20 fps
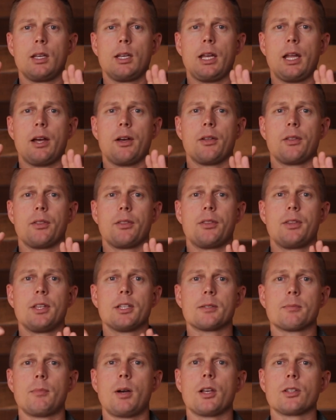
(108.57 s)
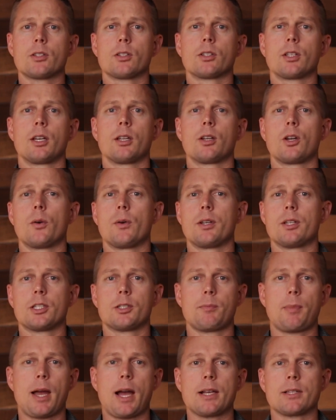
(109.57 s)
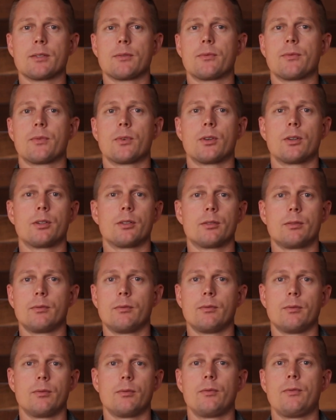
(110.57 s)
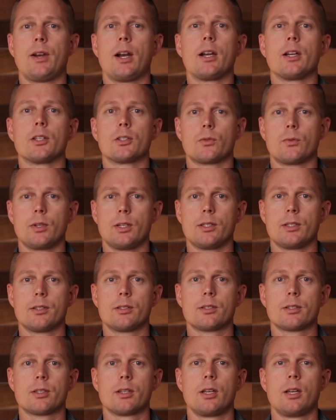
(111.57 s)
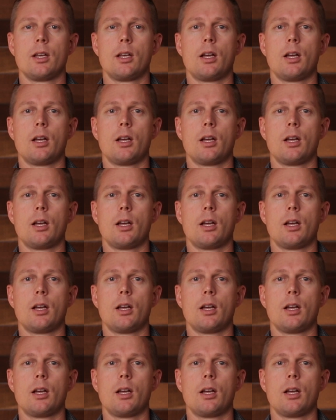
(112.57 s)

Now, this muscle can go into spasm for various reasons